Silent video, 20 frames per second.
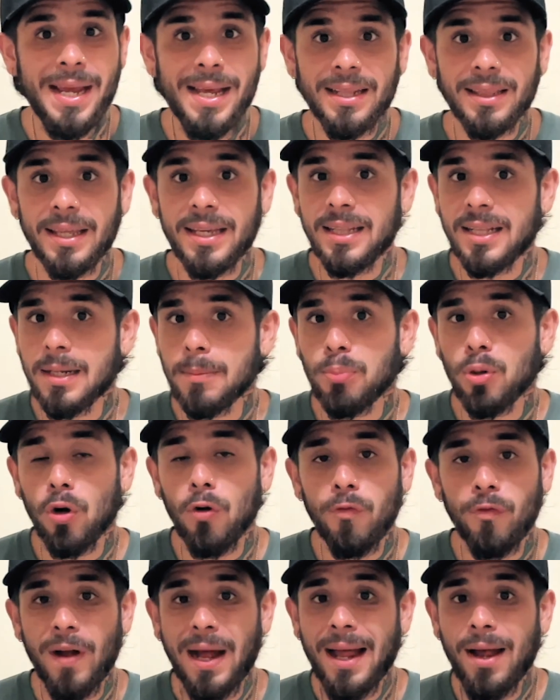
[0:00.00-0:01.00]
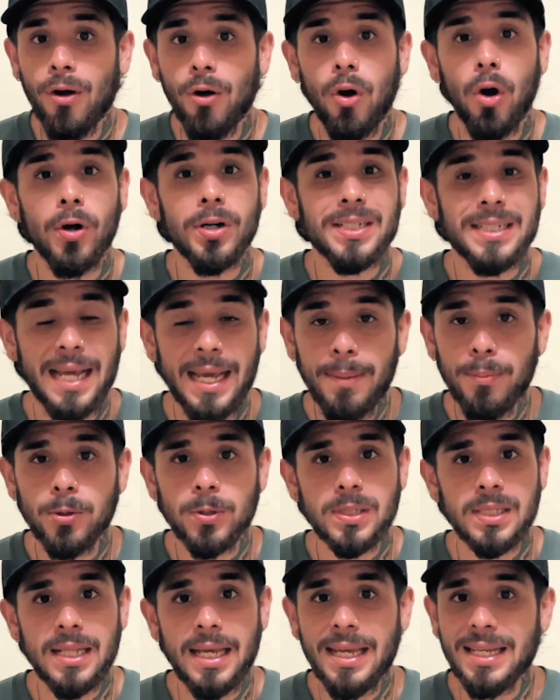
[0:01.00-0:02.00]
and LinkedIn profile are table
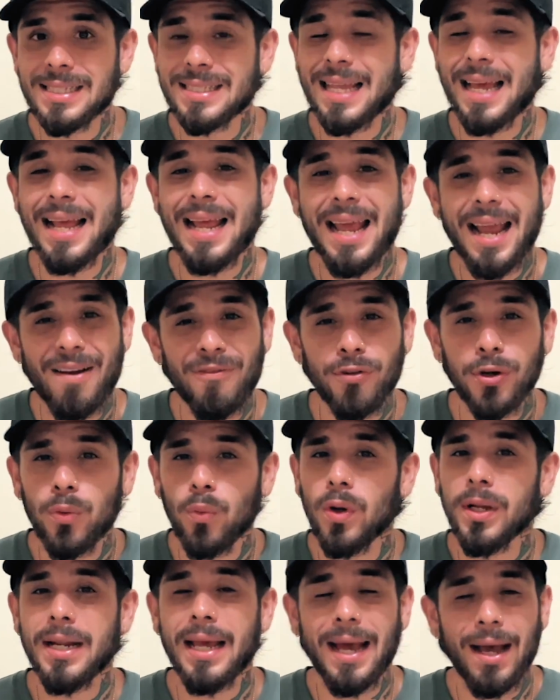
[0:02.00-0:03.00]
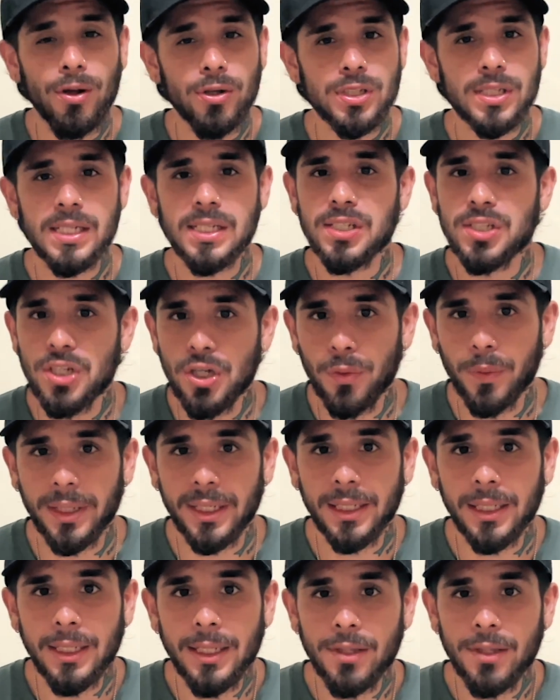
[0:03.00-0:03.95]
stakes that everyone else is doing.